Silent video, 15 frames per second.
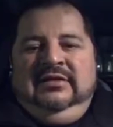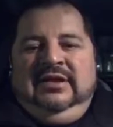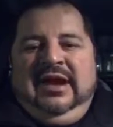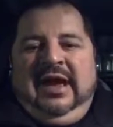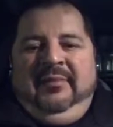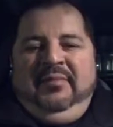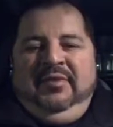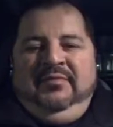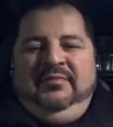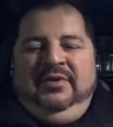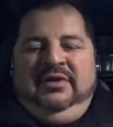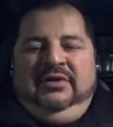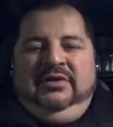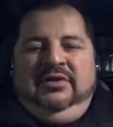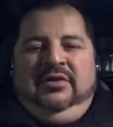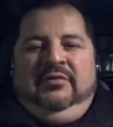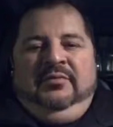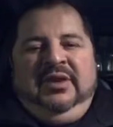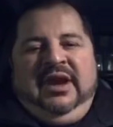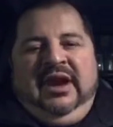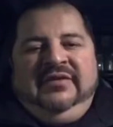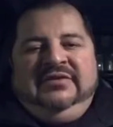that happen. But
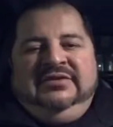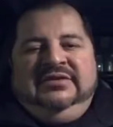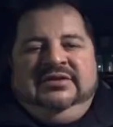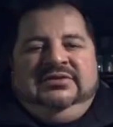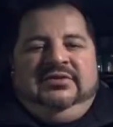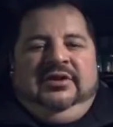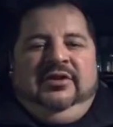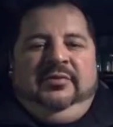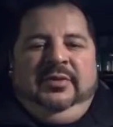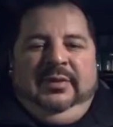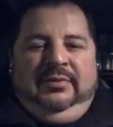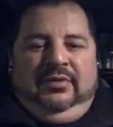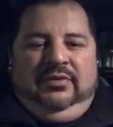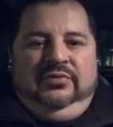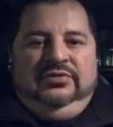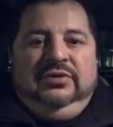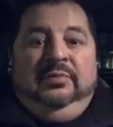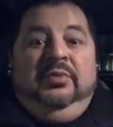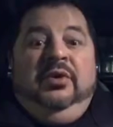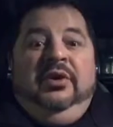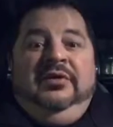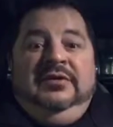behind the scenes there are other people who
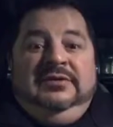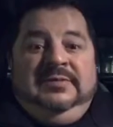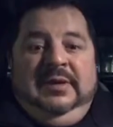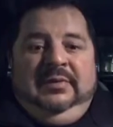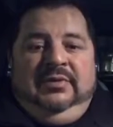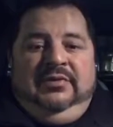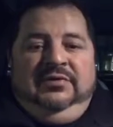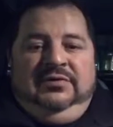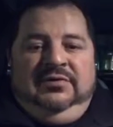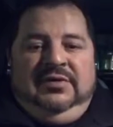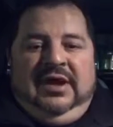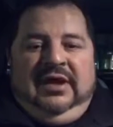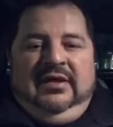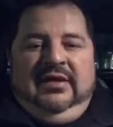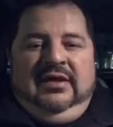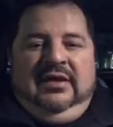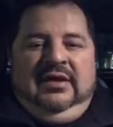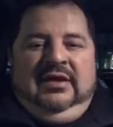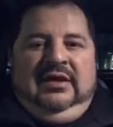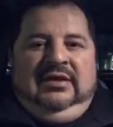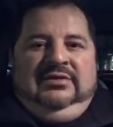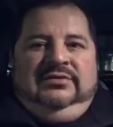support these people who do that.
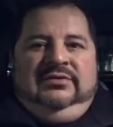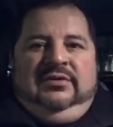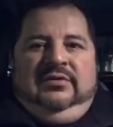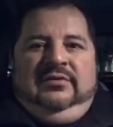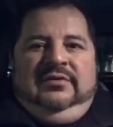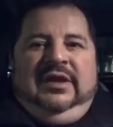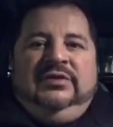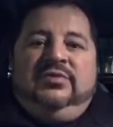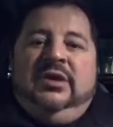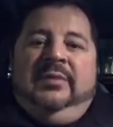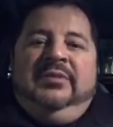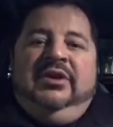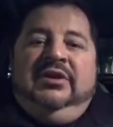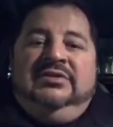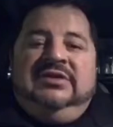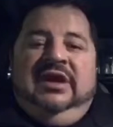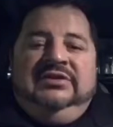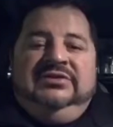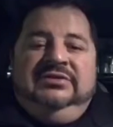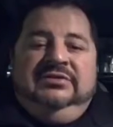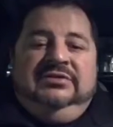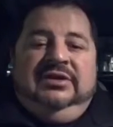So that's what I'm here to
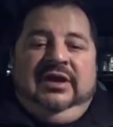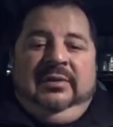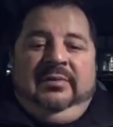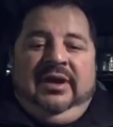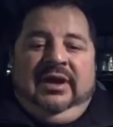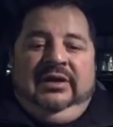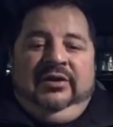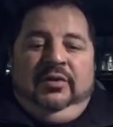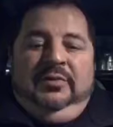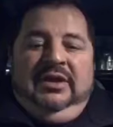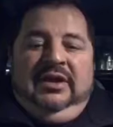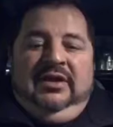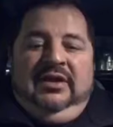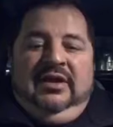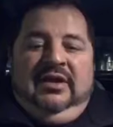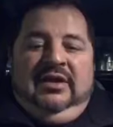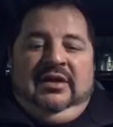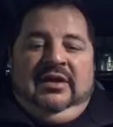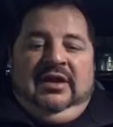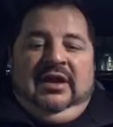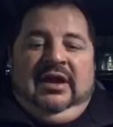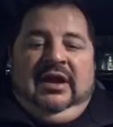talk to you today about a little bit.
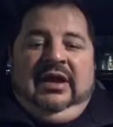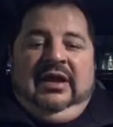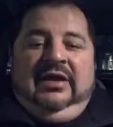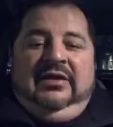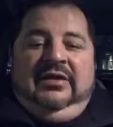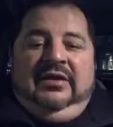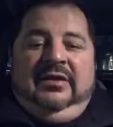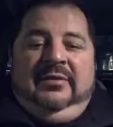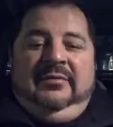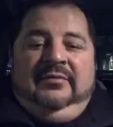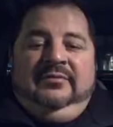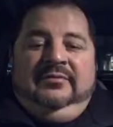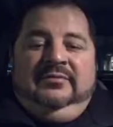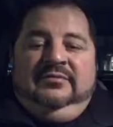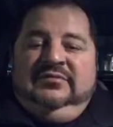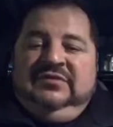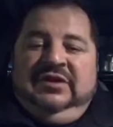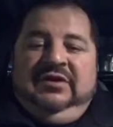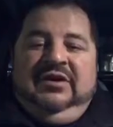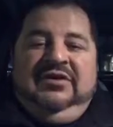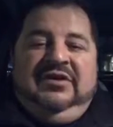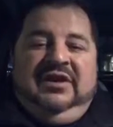And
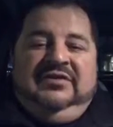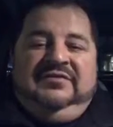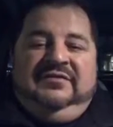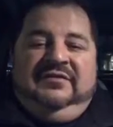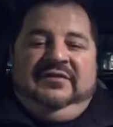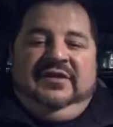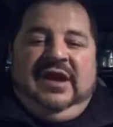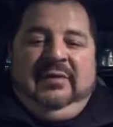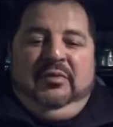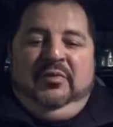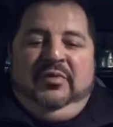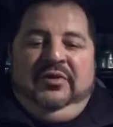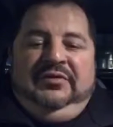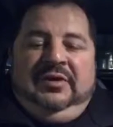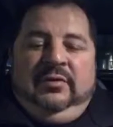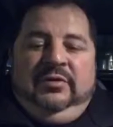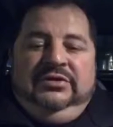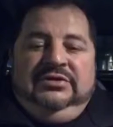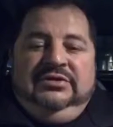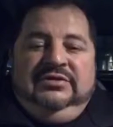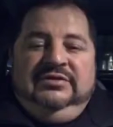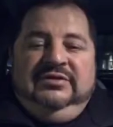Terry, thanks for the happy birthday
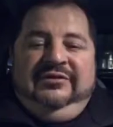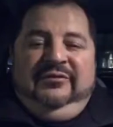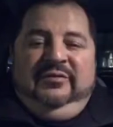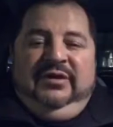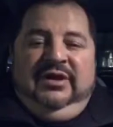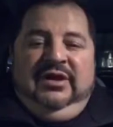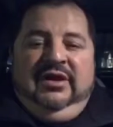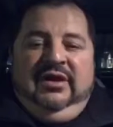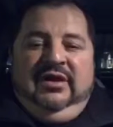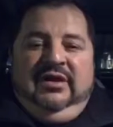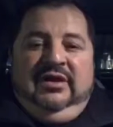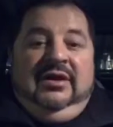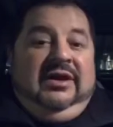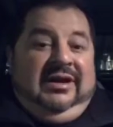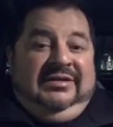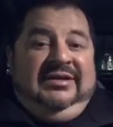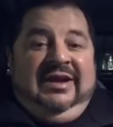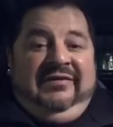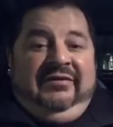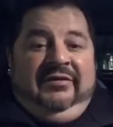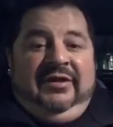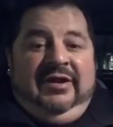wishes to everybody. I
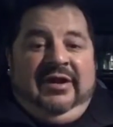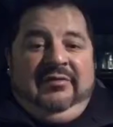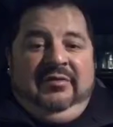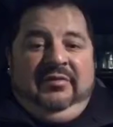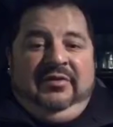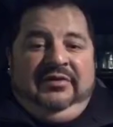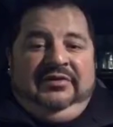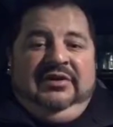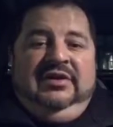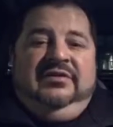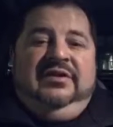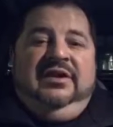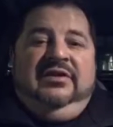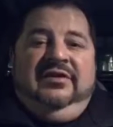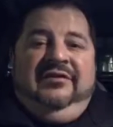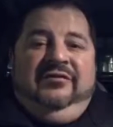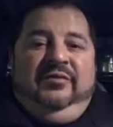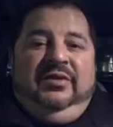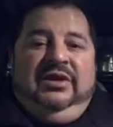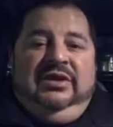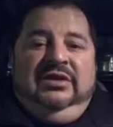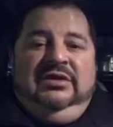did have a happy birthday. Thank you,
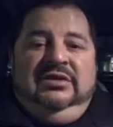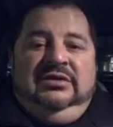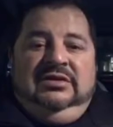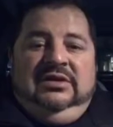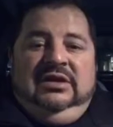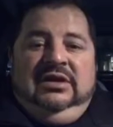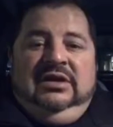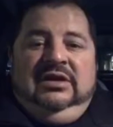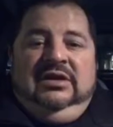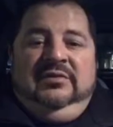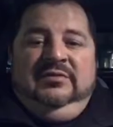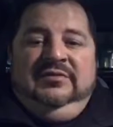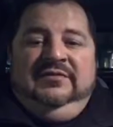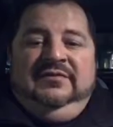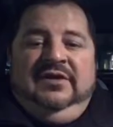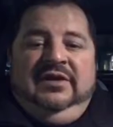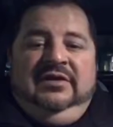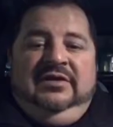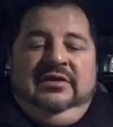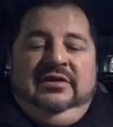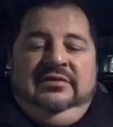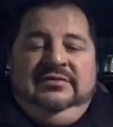everybody. And it was
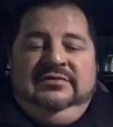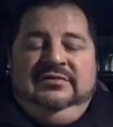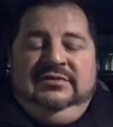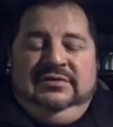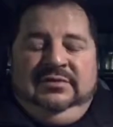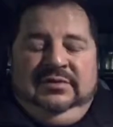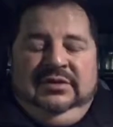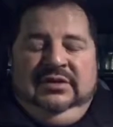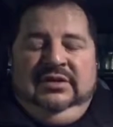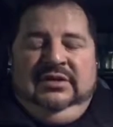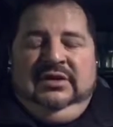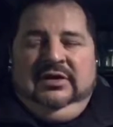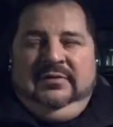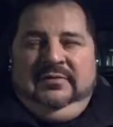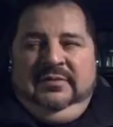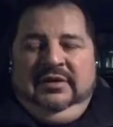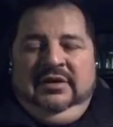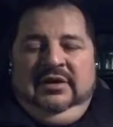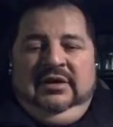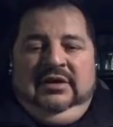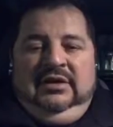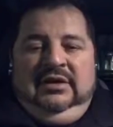fun. It was good to be
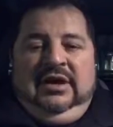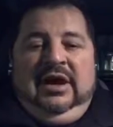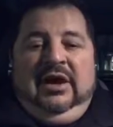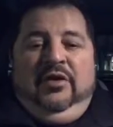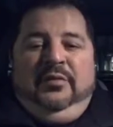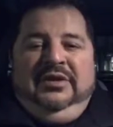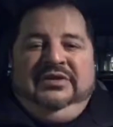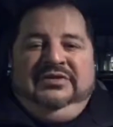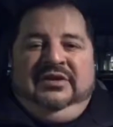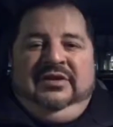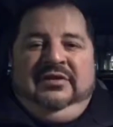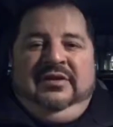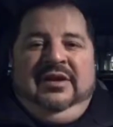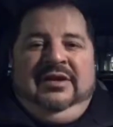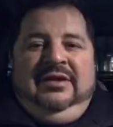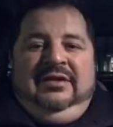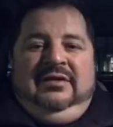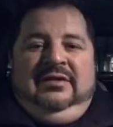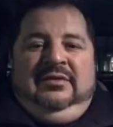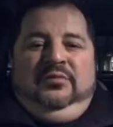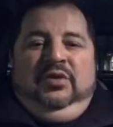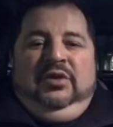out with my son.
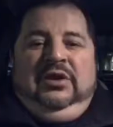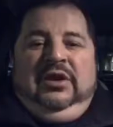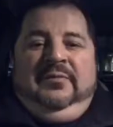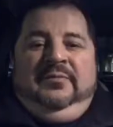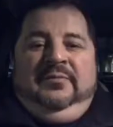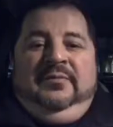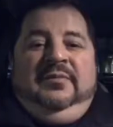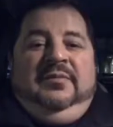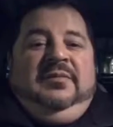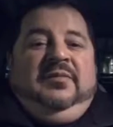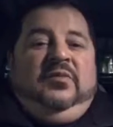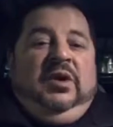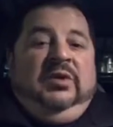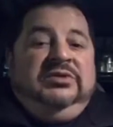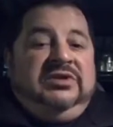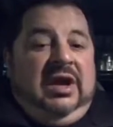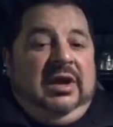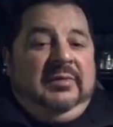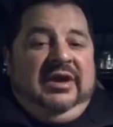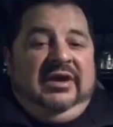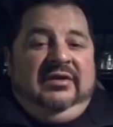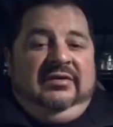But what I was
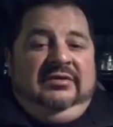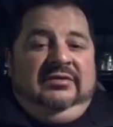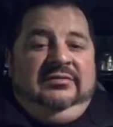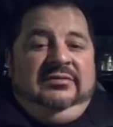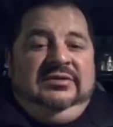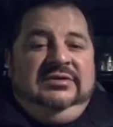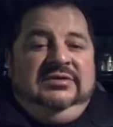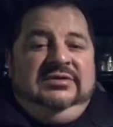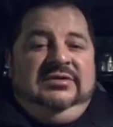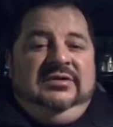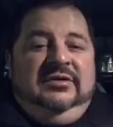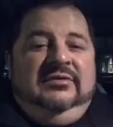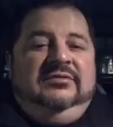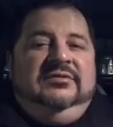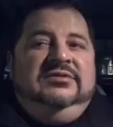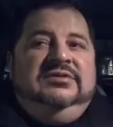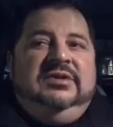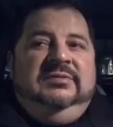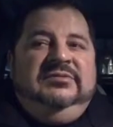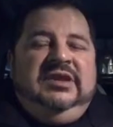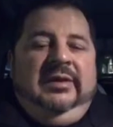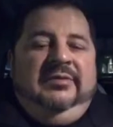talking about was,
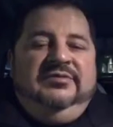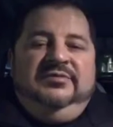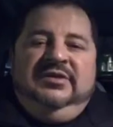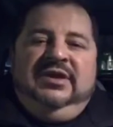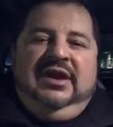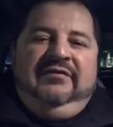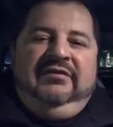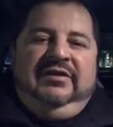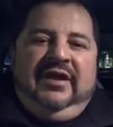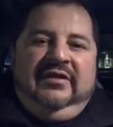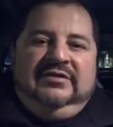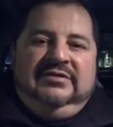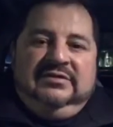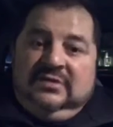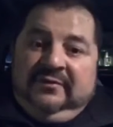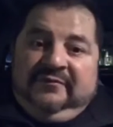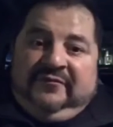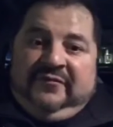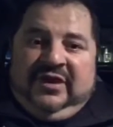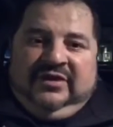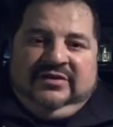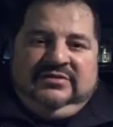sometimes we have some
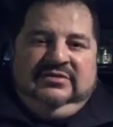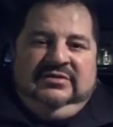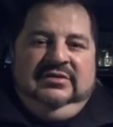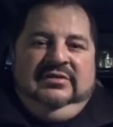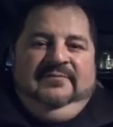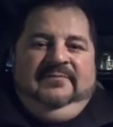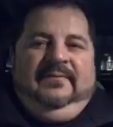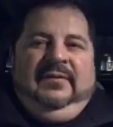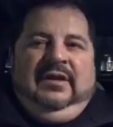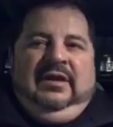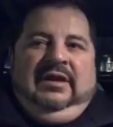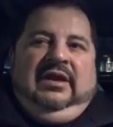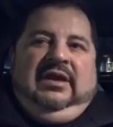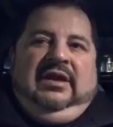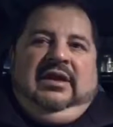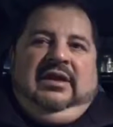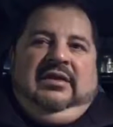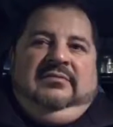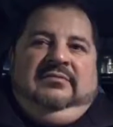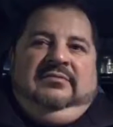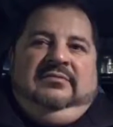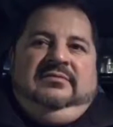friends,
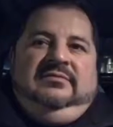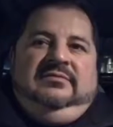and